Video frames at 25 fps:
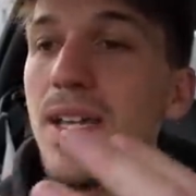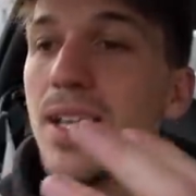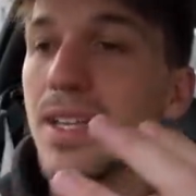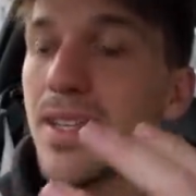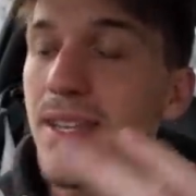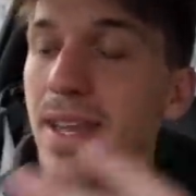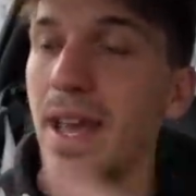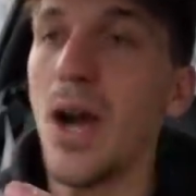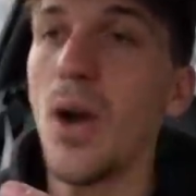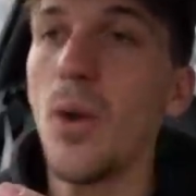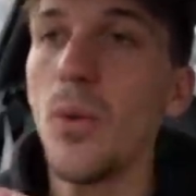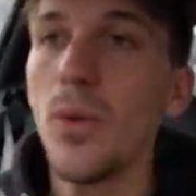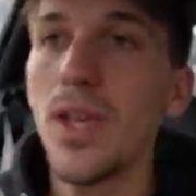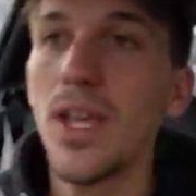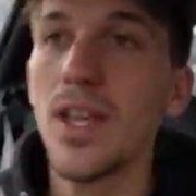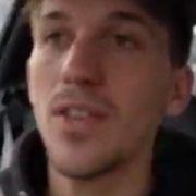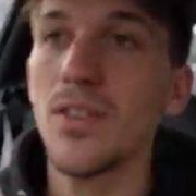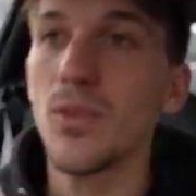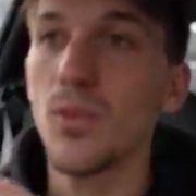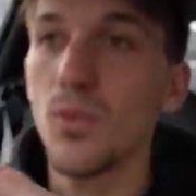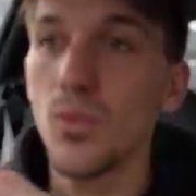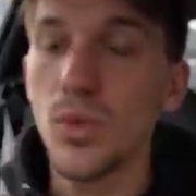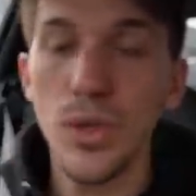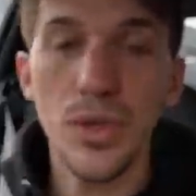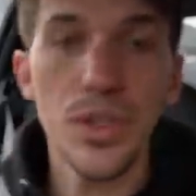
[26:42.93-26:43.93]
Now we get
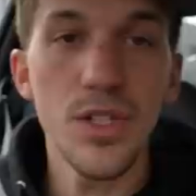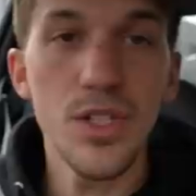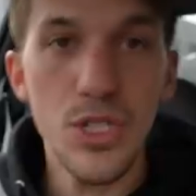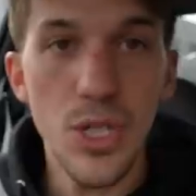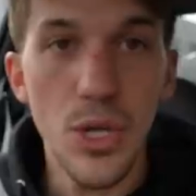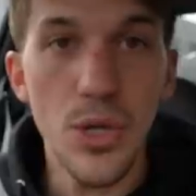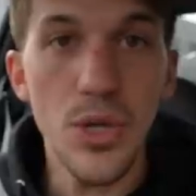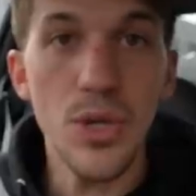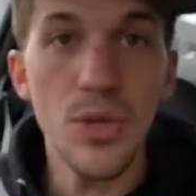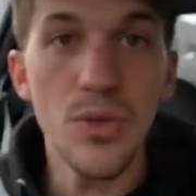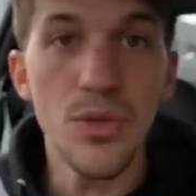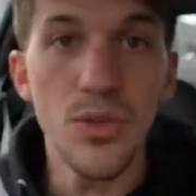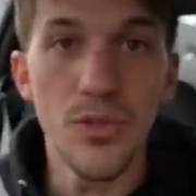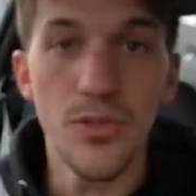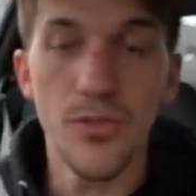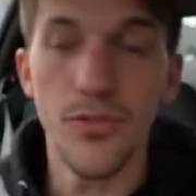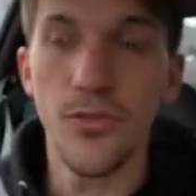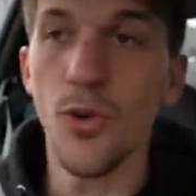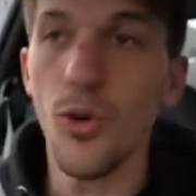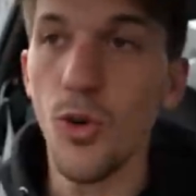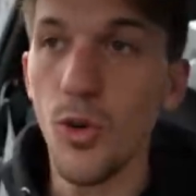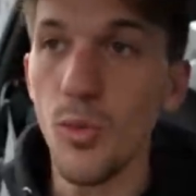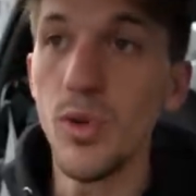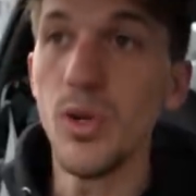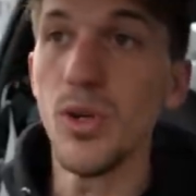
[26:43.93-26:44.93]
to really show you the
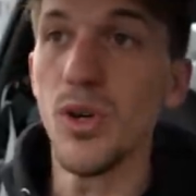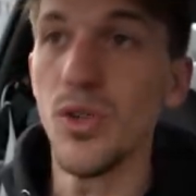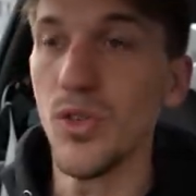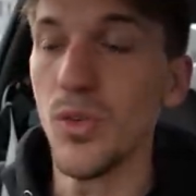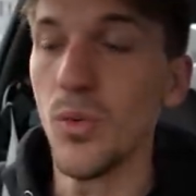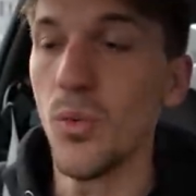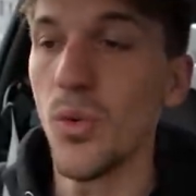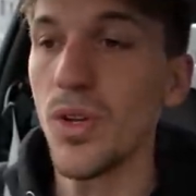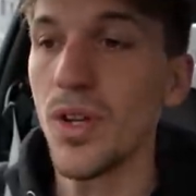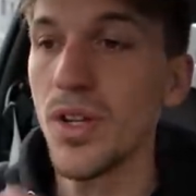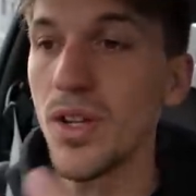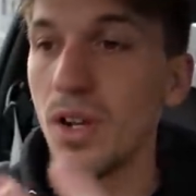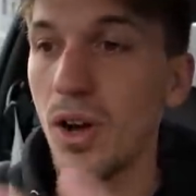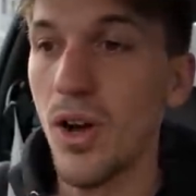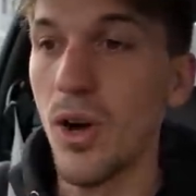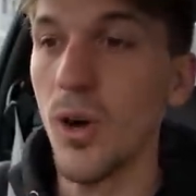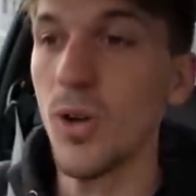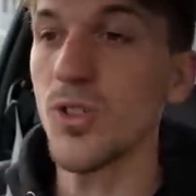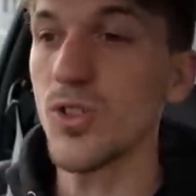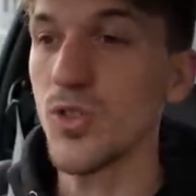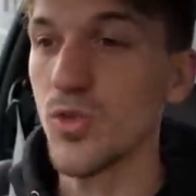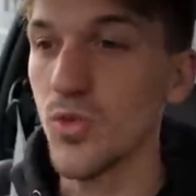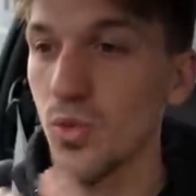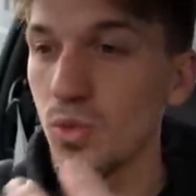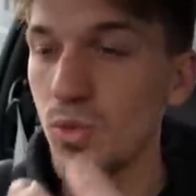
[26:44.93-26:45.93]
full build and what a car
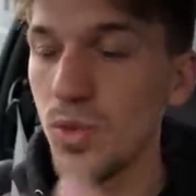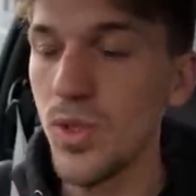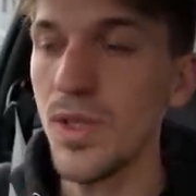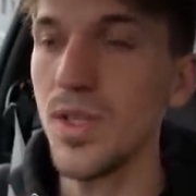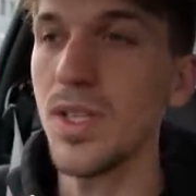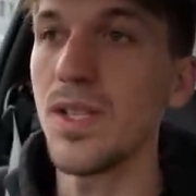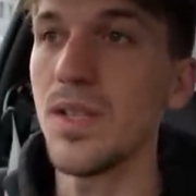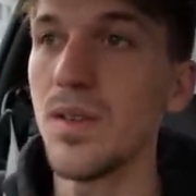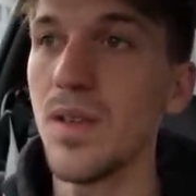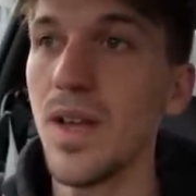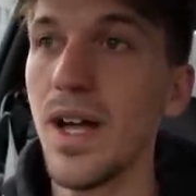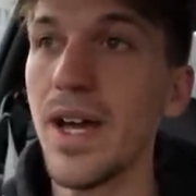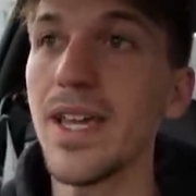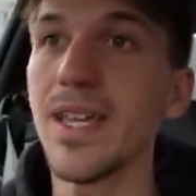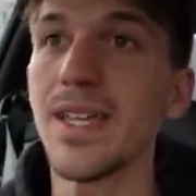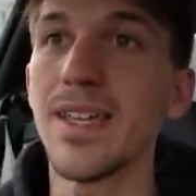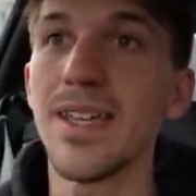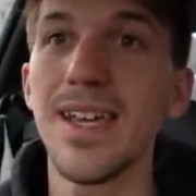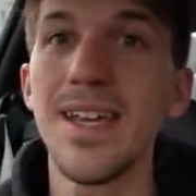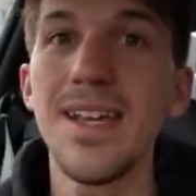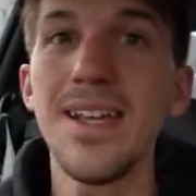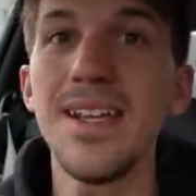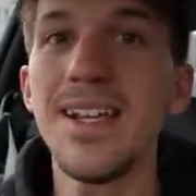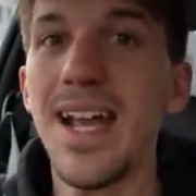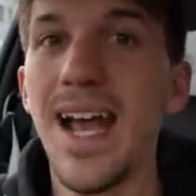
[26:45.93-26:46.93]
is really like
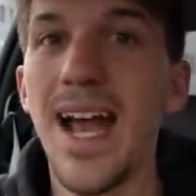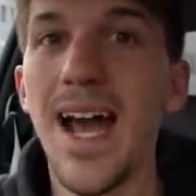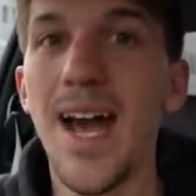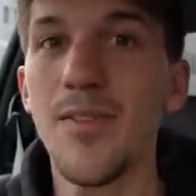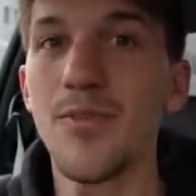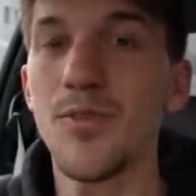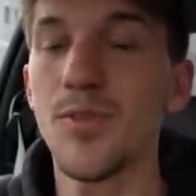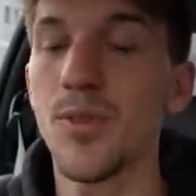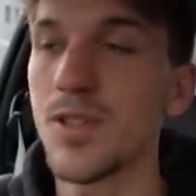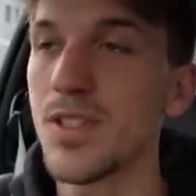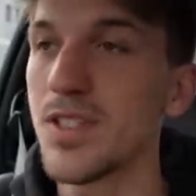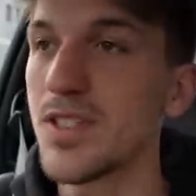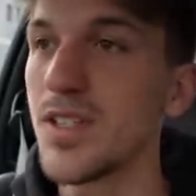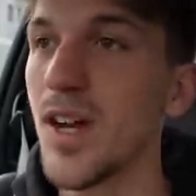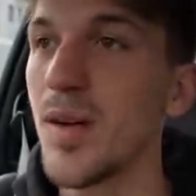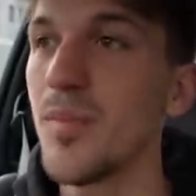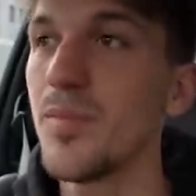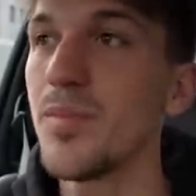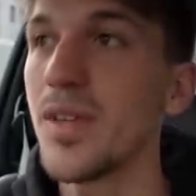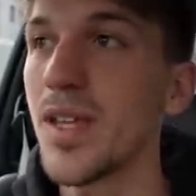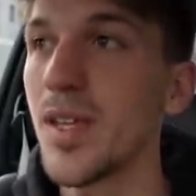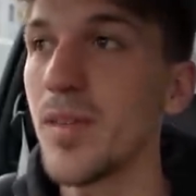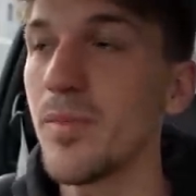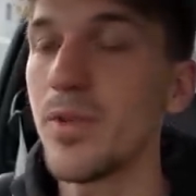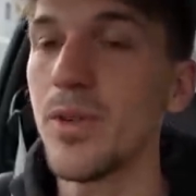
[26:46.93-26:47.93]
after it's done
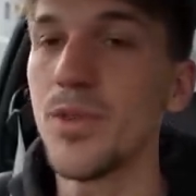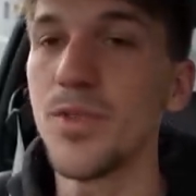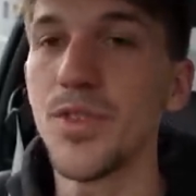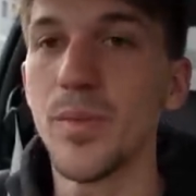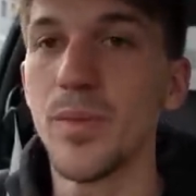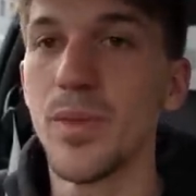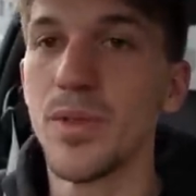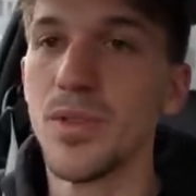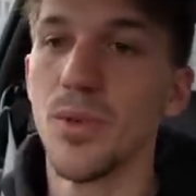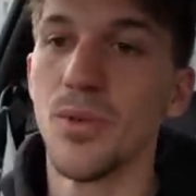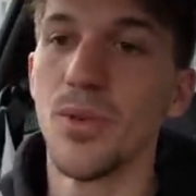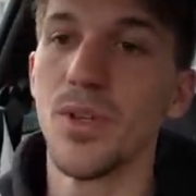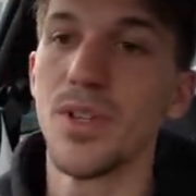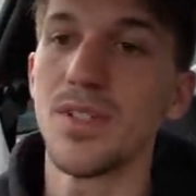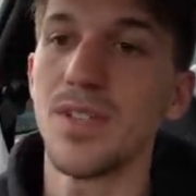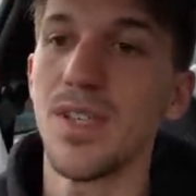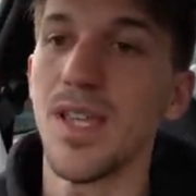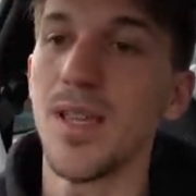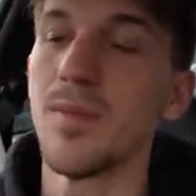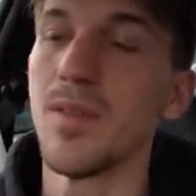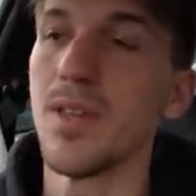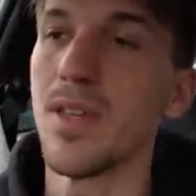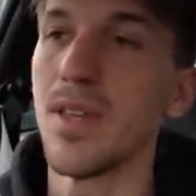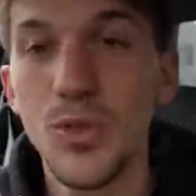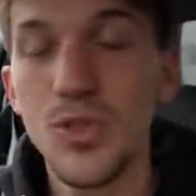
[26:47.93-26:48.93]
being built at Midori Seibi.